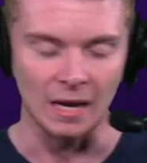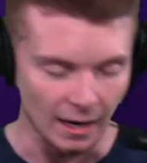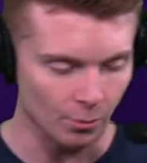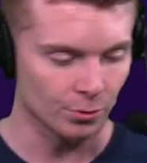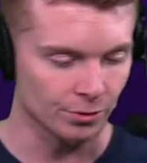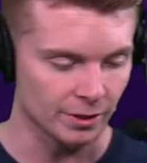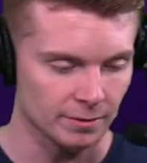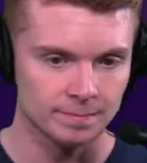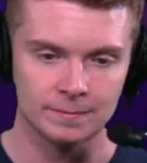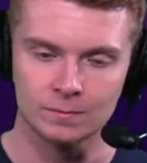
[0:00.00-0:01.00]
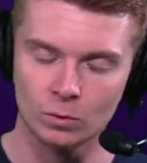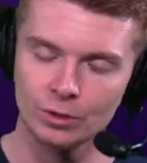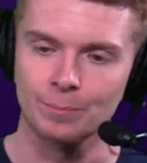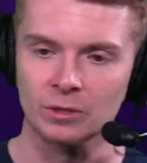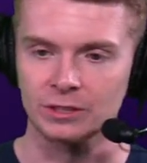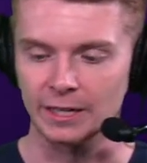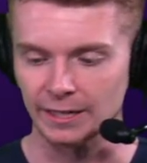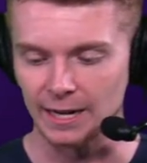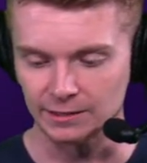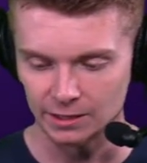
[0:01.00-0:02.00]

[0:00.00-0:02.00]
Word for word: I would really, really appreciate it, guys.